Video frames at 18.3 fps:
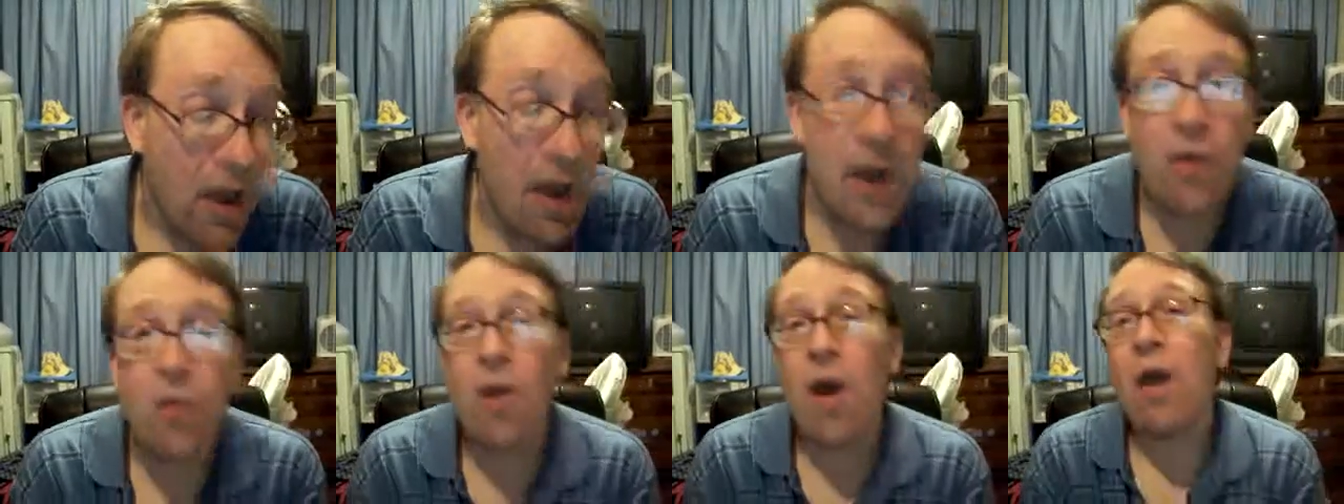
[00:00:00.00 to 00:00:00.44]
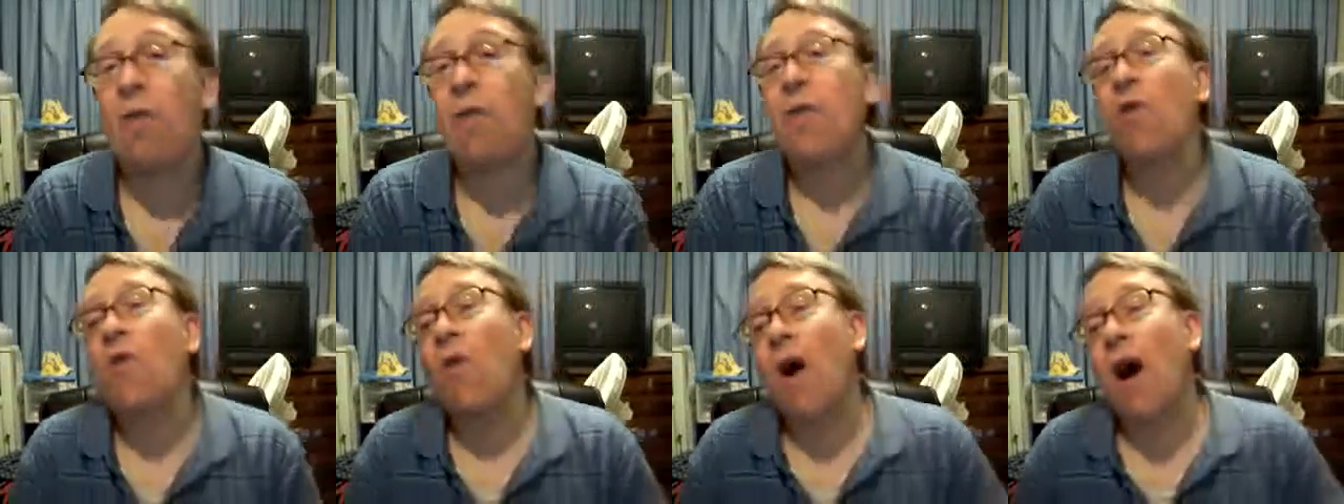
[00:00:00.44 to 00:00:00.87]
Anyway,
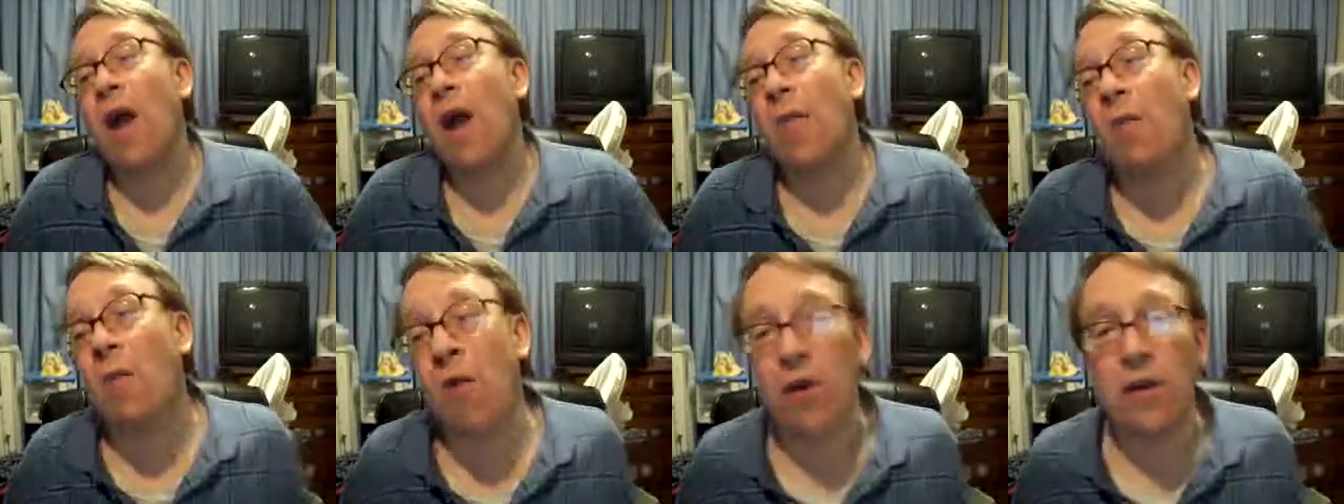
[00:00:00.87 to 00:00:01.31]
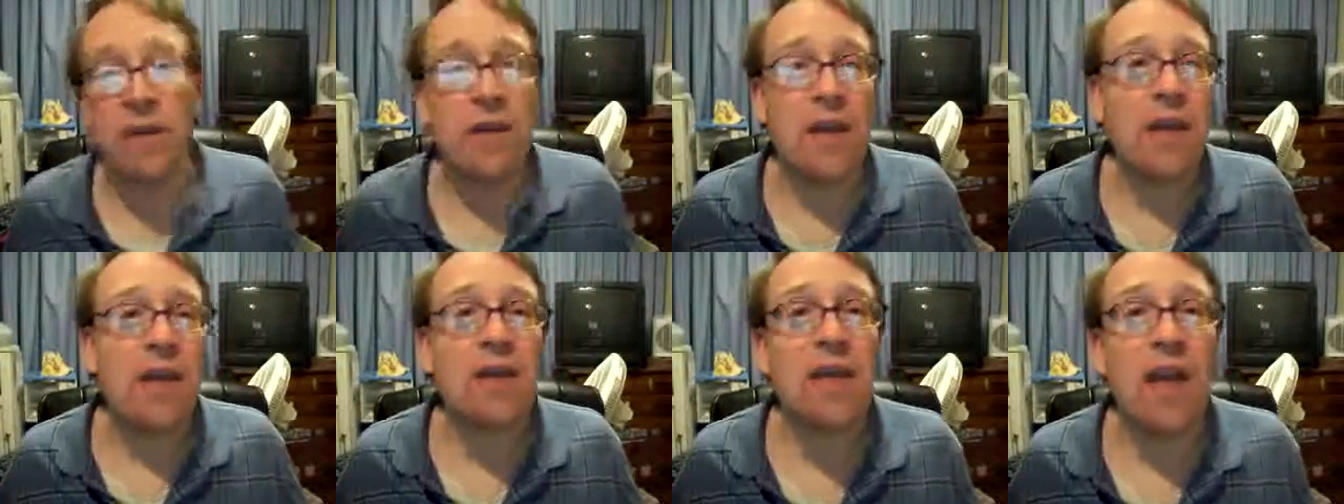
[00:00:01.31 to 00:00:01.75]
if you want a more
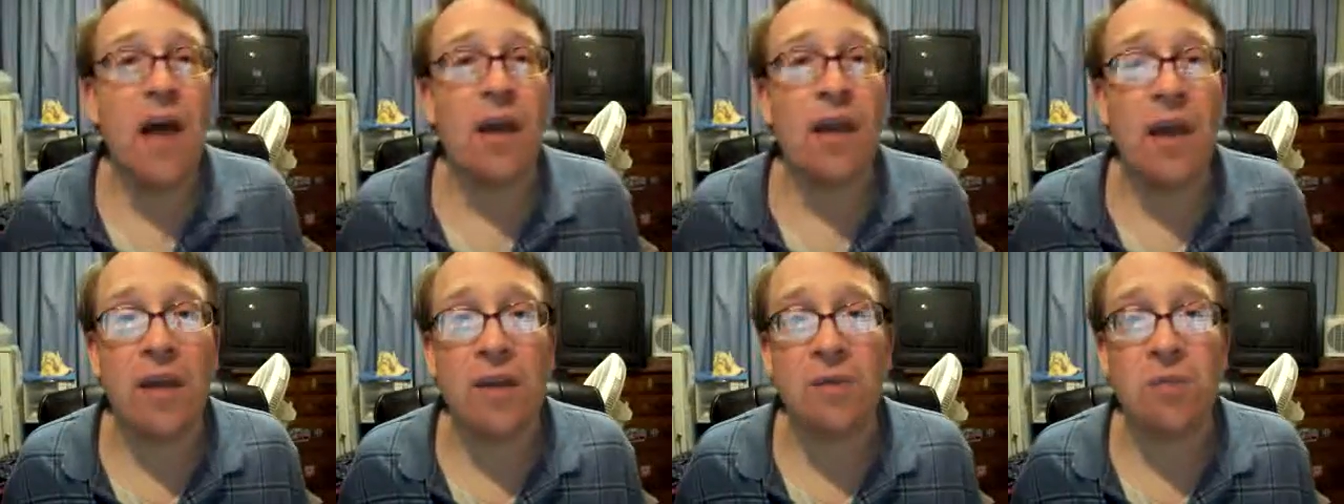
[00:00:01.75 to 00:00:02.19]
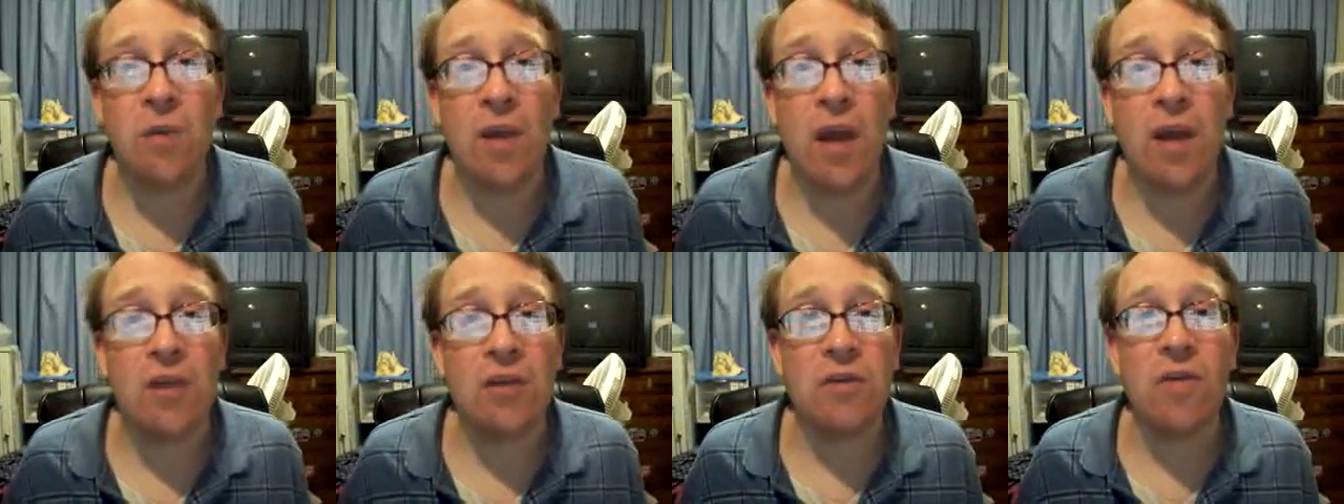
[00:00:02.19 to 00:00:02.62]
detailed
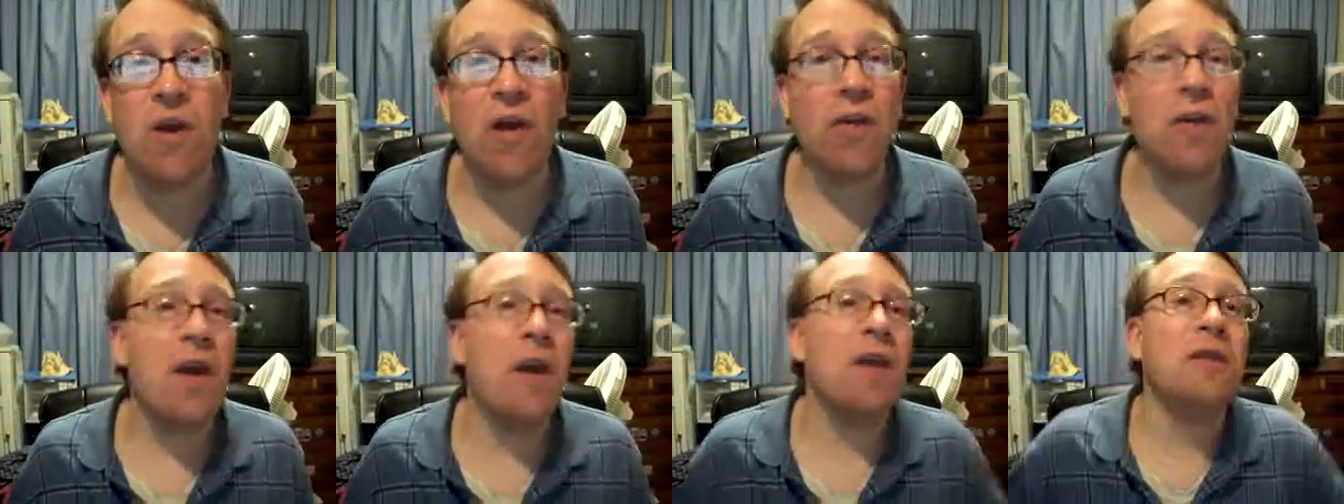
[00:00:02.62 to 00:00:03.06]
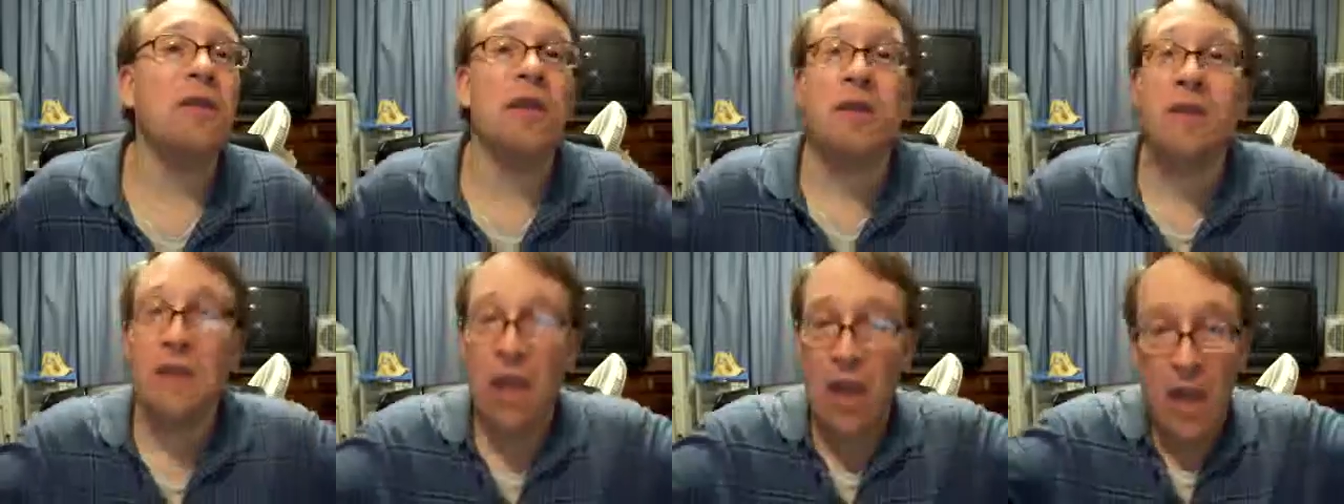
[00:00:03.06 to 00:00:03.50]
explanation of all this,
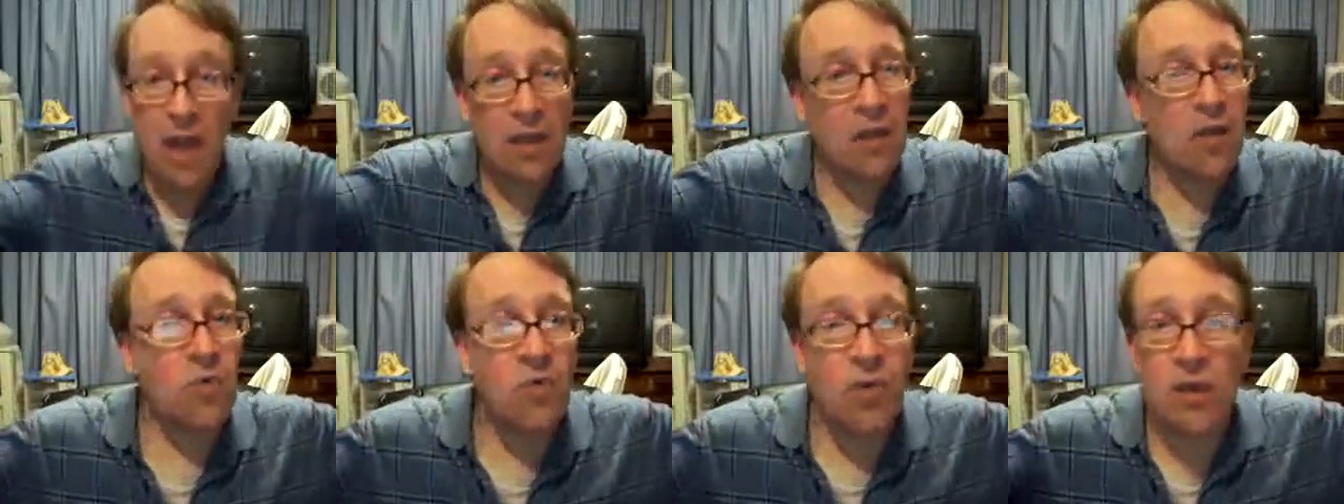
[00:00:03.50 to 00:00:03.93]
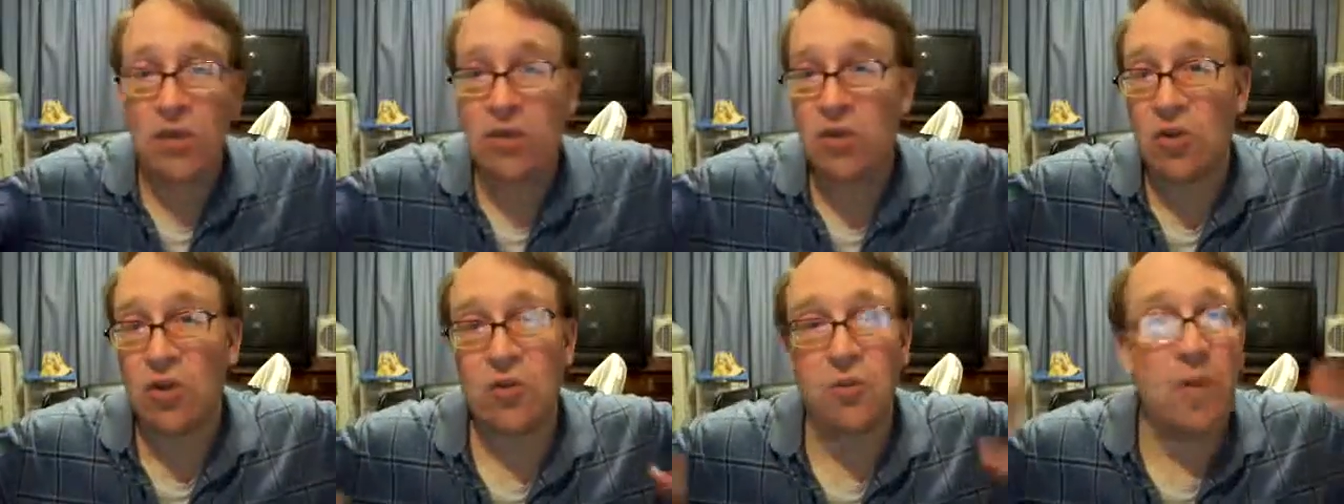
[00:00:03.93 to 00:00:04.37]
it's in the
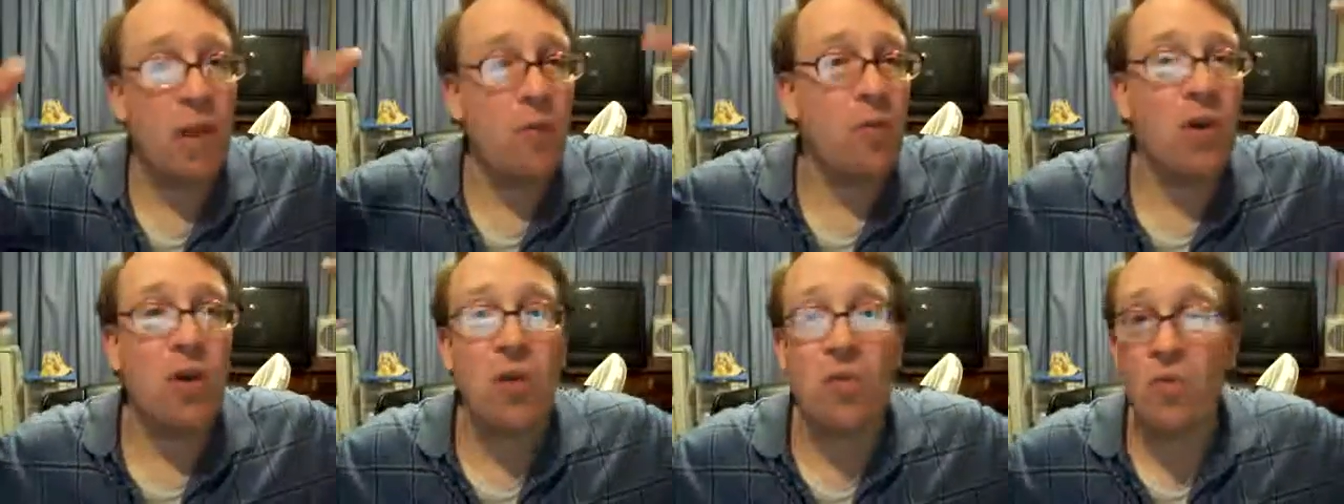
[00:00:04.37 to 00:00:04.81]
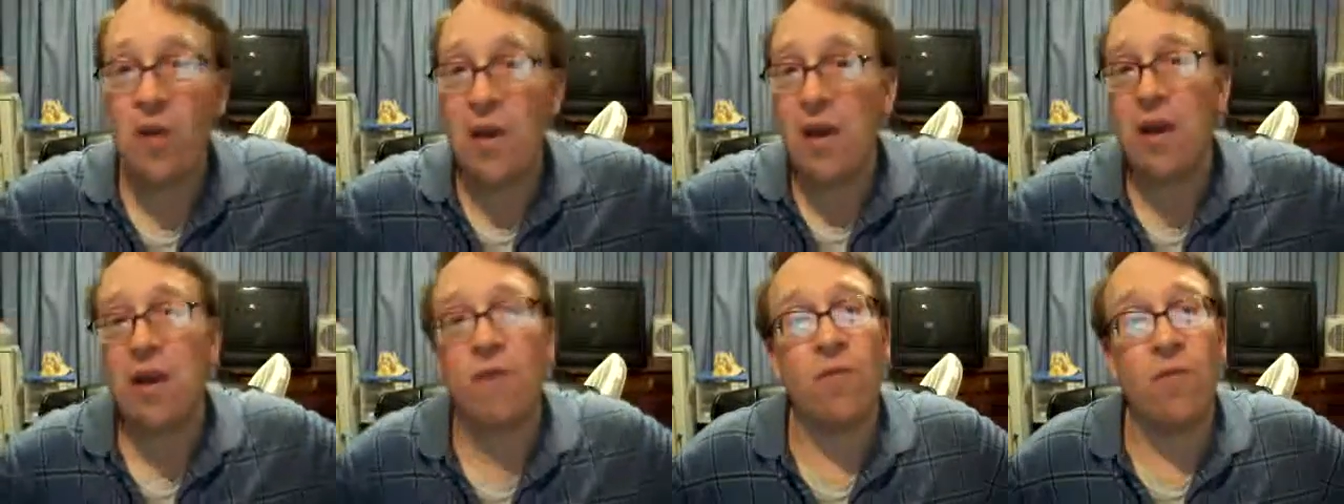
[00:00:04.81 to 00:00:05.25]
research paper. You can
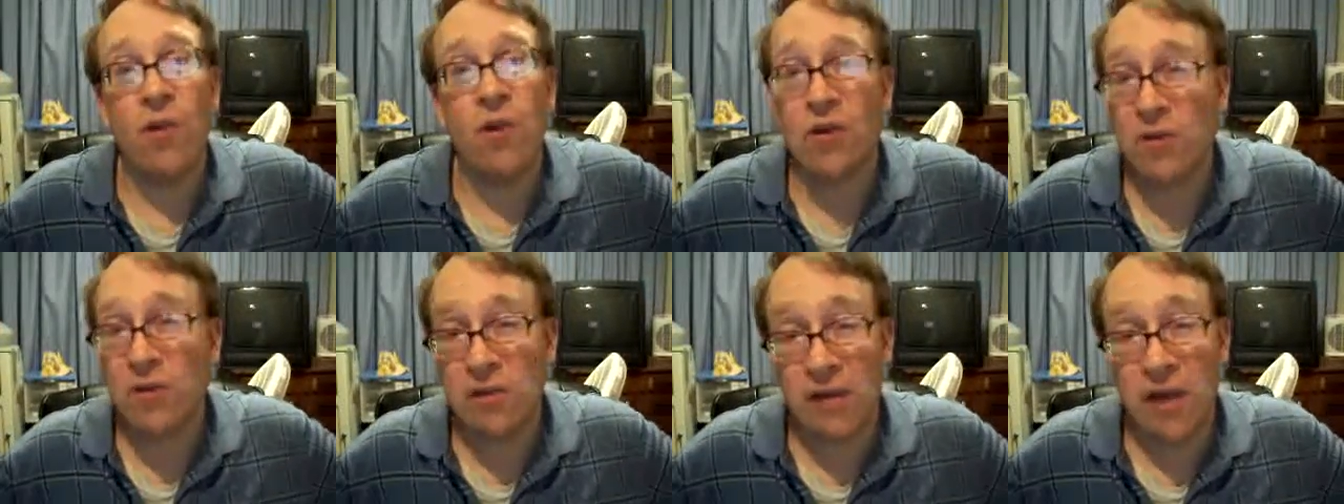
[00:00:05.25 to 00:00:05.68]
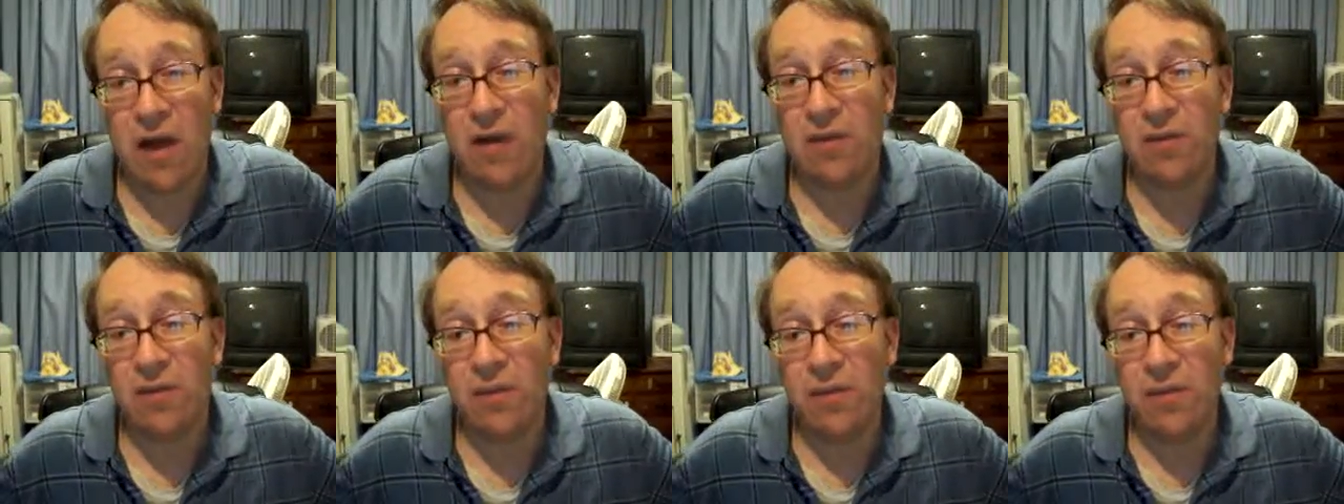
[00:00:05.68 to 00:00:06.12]
read it for
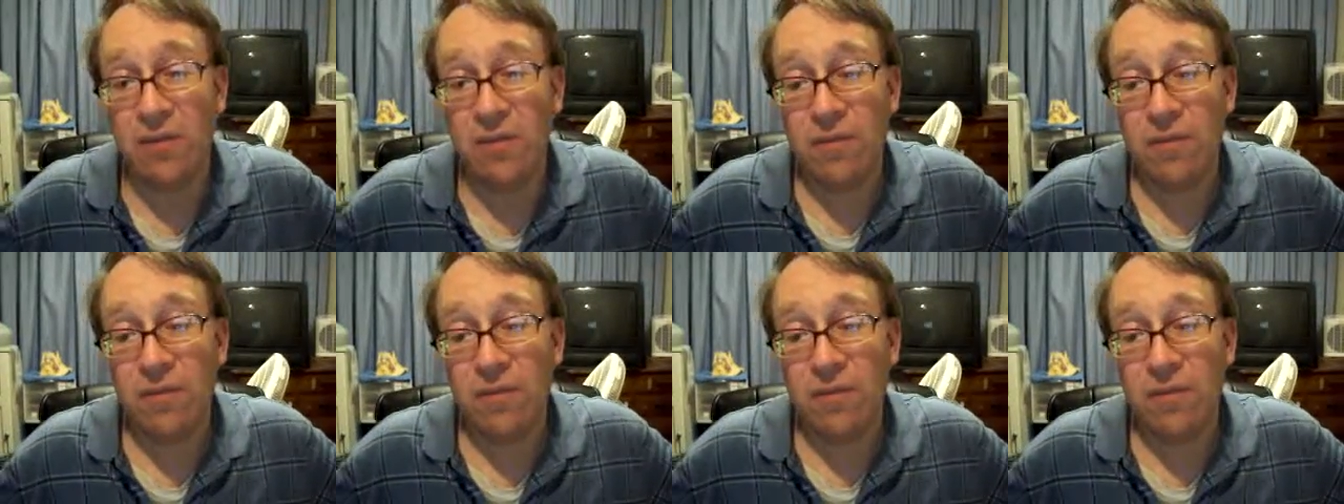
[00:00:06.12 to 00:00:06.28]
yourself.